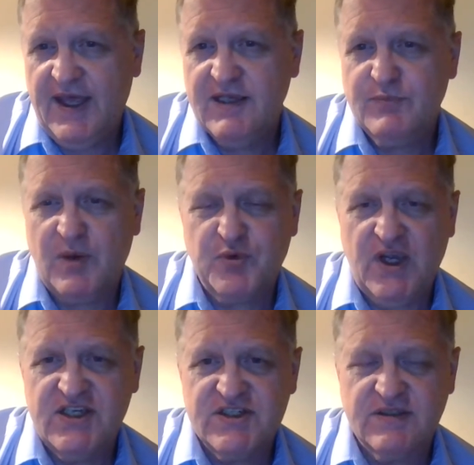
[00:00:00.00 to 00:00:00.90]

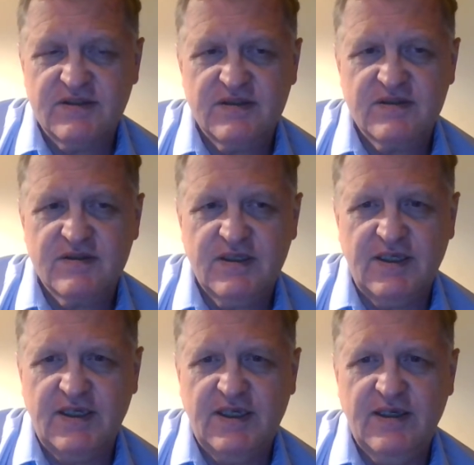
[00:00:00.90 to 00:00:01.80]
preparation,
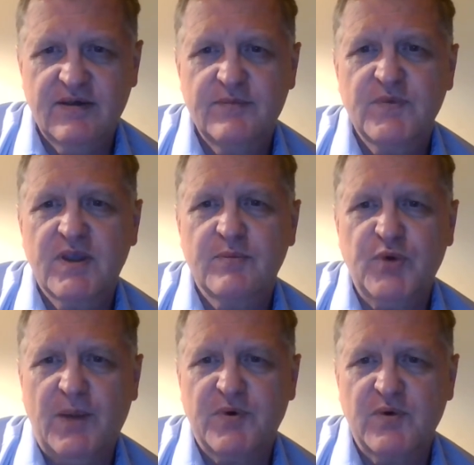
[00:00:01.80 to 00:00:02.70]

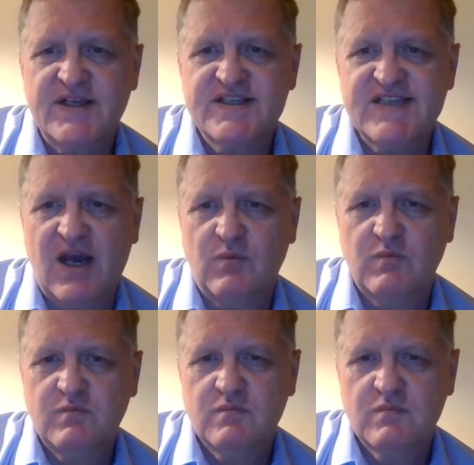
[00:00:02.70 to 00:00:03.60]
preparação.
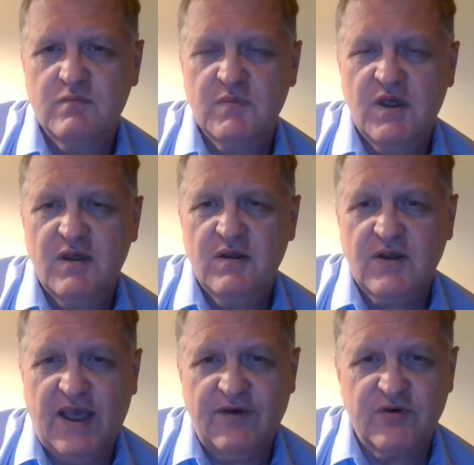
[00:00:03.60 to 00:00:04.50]

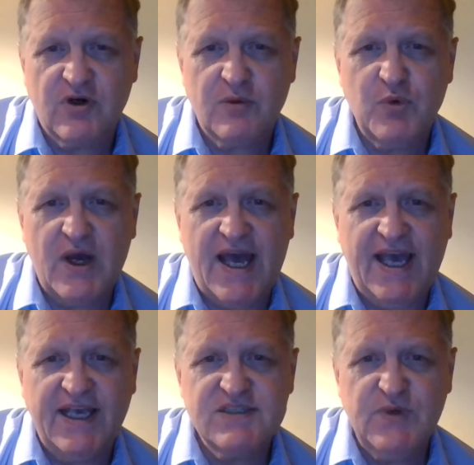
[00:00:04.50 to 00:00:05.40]
Okay,
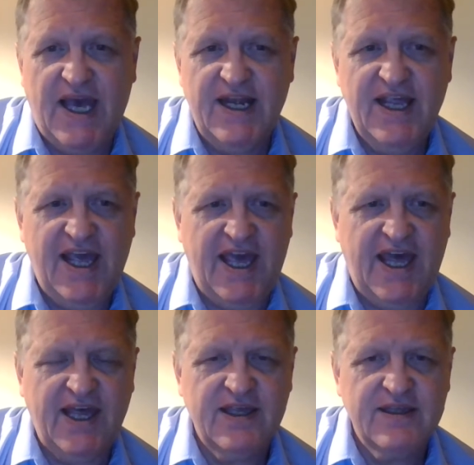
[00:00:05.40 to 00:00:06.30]
verb-wise, we got é,
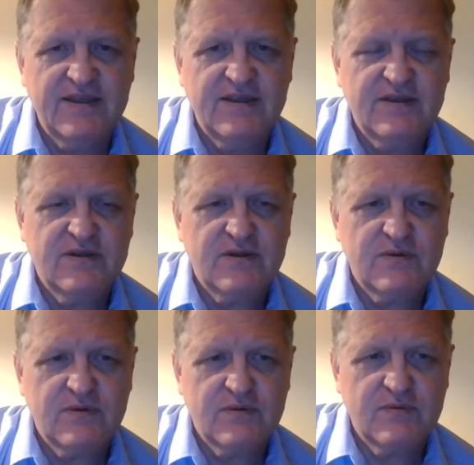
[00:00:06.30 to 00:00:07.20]

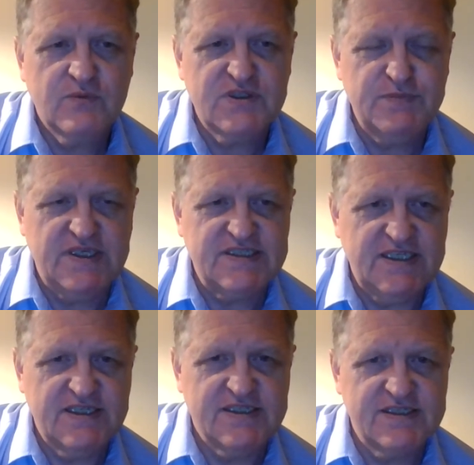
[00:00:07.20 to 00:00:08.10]
which means
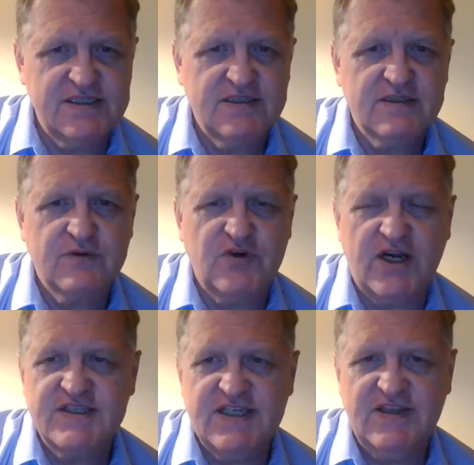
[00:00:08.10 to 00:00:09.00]
is. We've
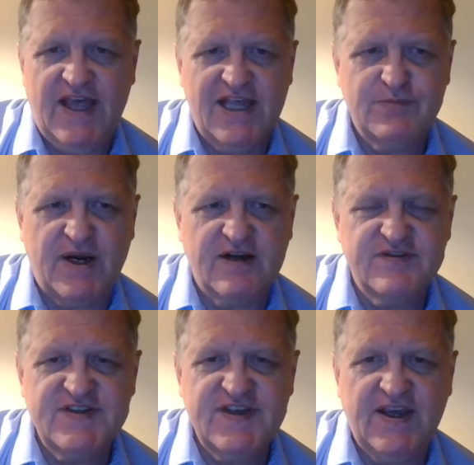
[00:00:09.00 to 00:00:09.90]
already seen that in part of
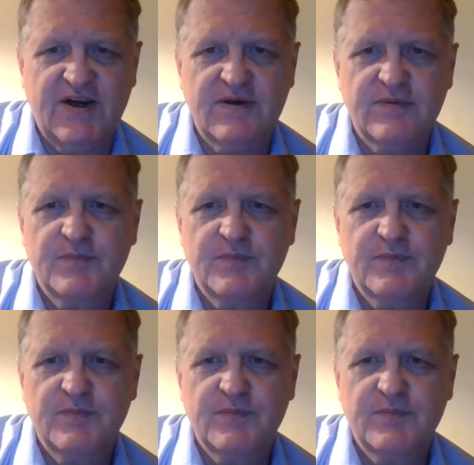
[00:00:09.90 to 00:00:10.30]
ser.